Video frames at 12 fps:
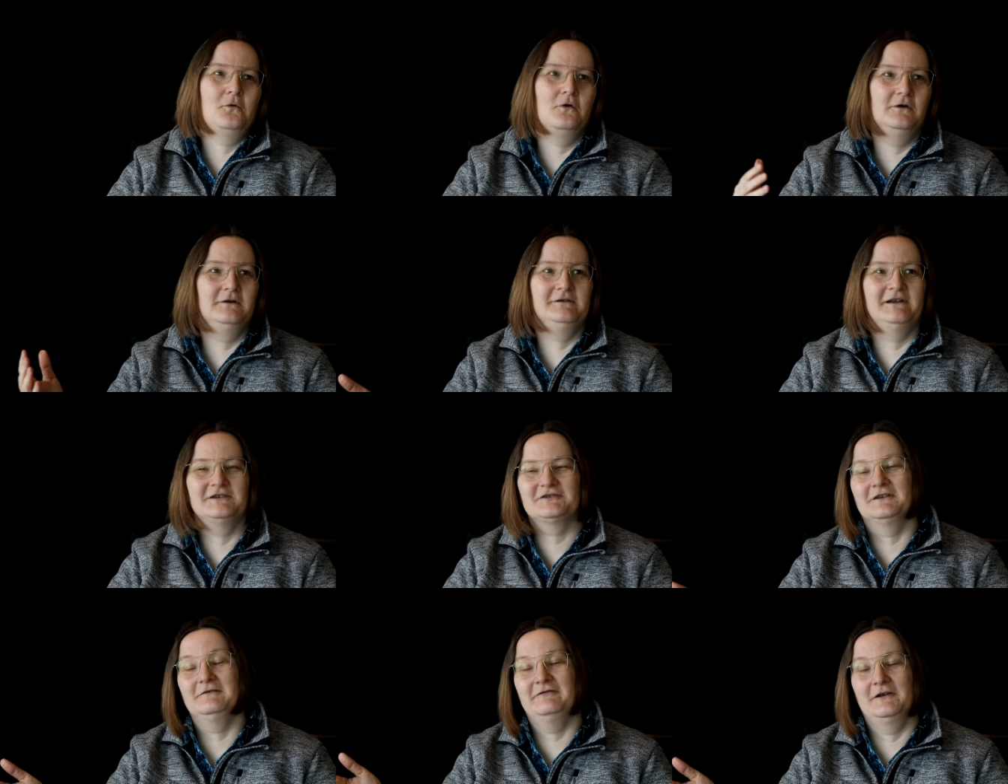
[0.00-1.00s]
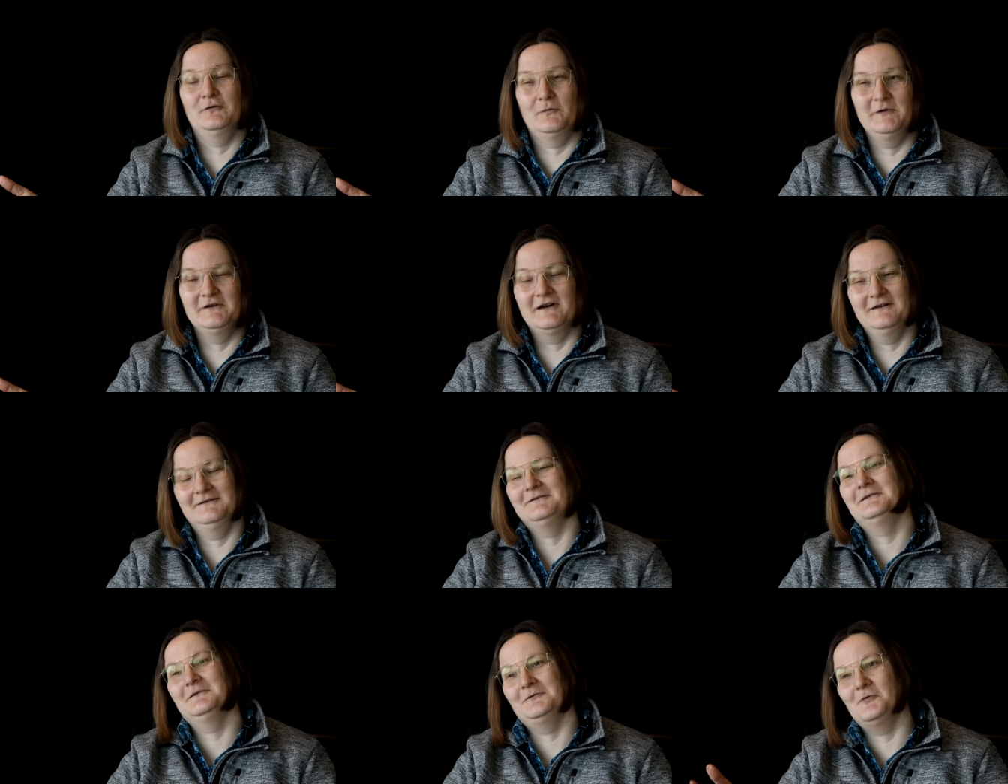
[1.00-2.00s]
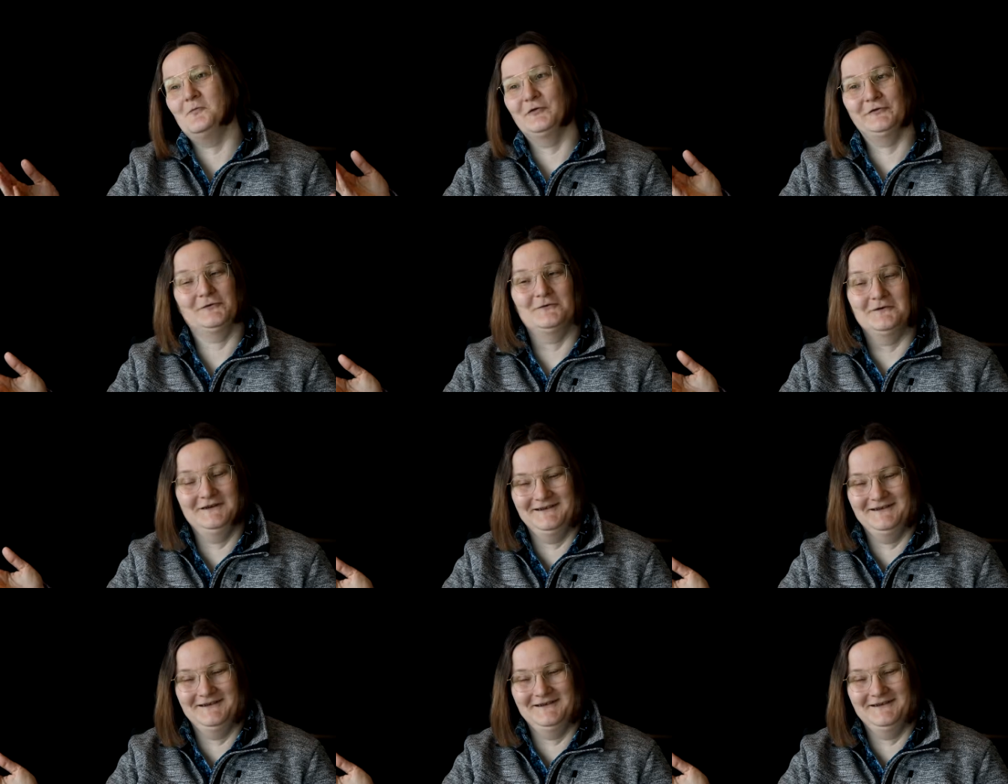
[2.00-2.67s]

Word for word: all natural phenomena, or almost all,